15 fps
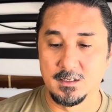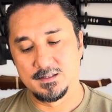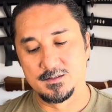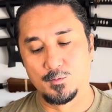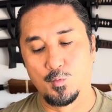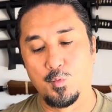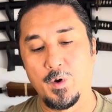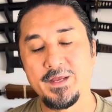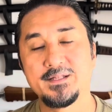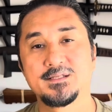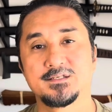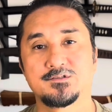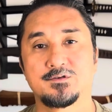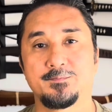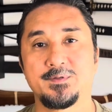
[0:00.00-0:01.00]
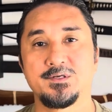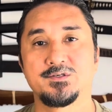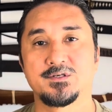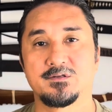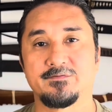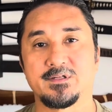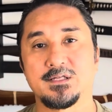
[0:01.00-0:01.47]
The weight
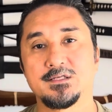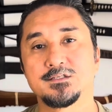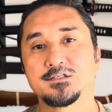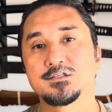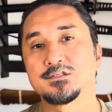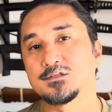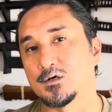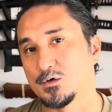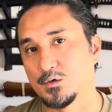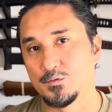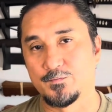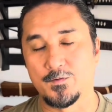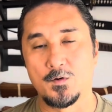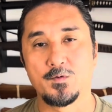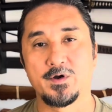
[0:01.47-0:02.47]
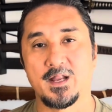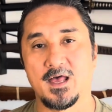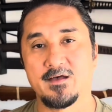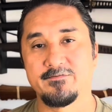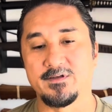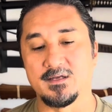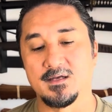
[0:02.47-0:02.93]
distribution of it is so forward
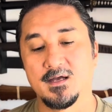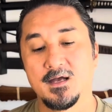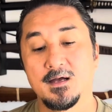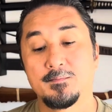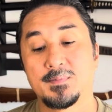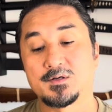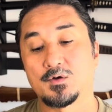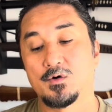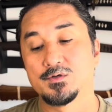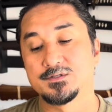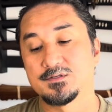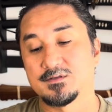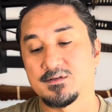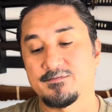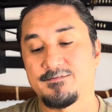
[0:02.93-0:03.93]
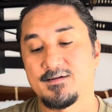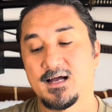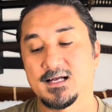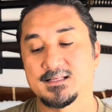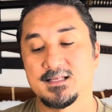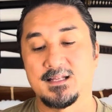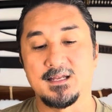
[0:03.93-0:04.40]
heavy, but also the
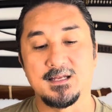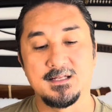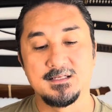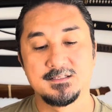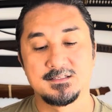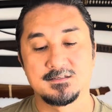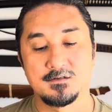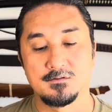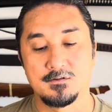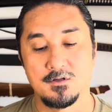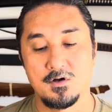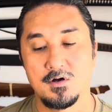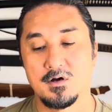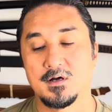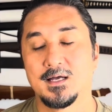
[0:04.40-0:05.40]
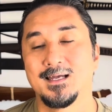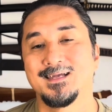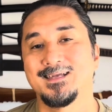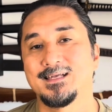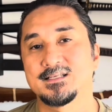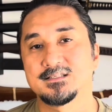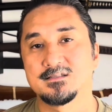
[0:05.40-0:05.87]
fact that it is so long,
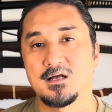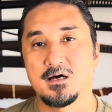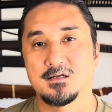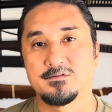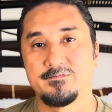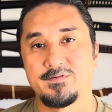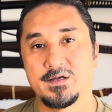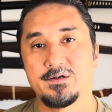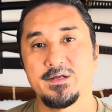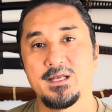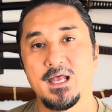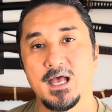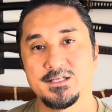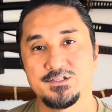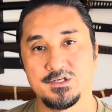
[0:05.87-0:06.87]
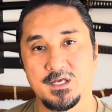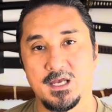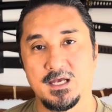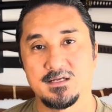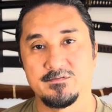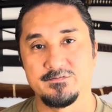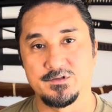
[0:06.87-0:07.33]
it's not a very
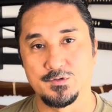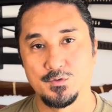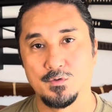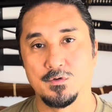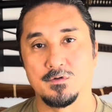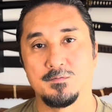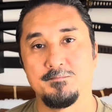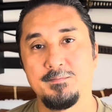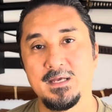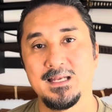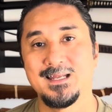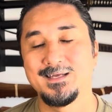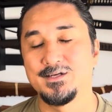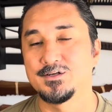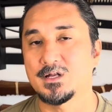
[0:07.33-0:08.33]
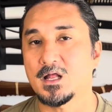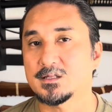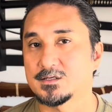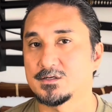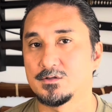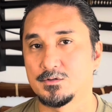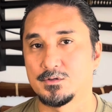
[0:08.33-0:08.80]
educative tool, meaning you're not
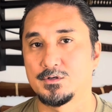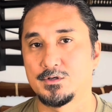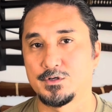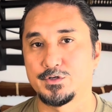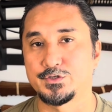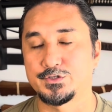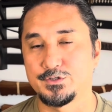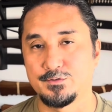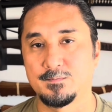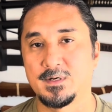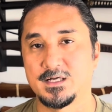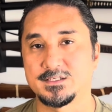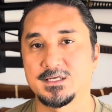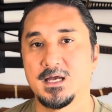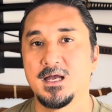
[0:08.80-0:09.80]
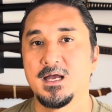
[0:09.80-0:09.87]
going to learn too much